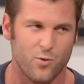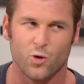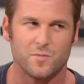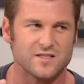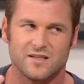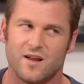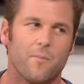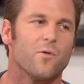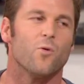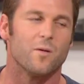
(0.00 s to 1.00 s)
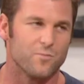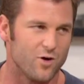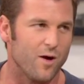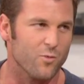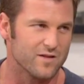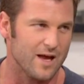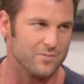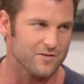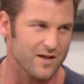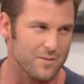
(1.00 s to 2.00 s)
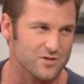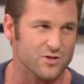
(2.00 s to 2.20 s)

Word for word: Boredom is the number one problem with captive animals.